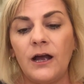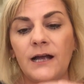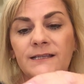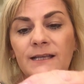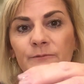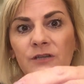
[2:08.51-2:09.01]
I
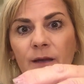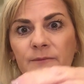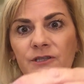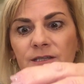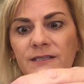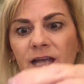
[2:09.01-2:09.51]

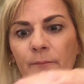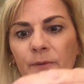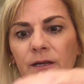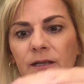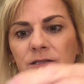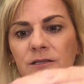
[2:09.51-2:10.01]
sometimes just tap
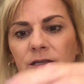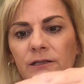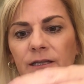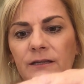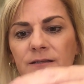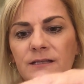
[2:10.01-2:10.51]
it into the
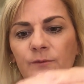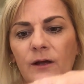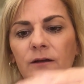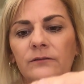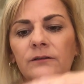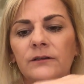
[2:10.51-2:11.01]
lid as
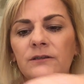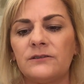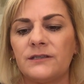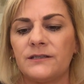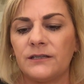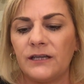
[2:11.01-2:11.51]
well,
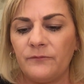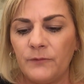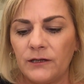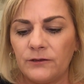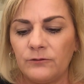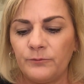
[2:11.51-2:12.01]
just to give
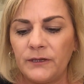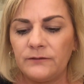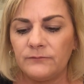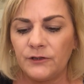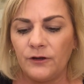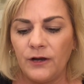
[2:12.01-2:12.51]
me a little
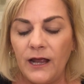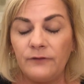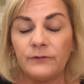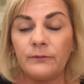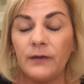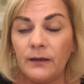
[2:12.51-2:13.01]
bit, you know,
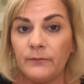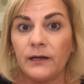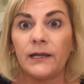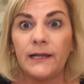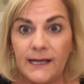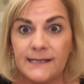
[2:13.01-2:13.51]
and remember,
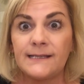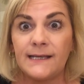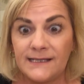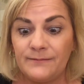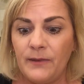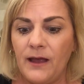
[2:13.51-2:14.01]
less
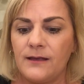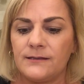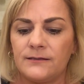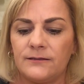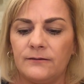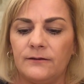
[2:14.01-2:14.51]
is
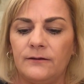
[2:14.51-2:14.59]
best.